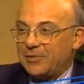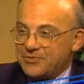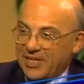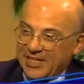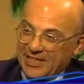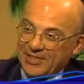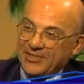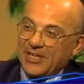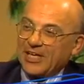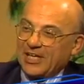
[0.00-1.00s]
No, I'm saying
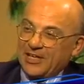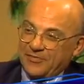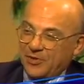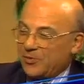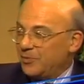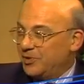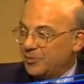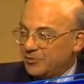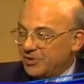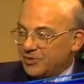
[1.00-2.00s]
is that if
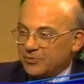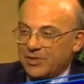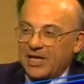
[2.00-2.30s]
you're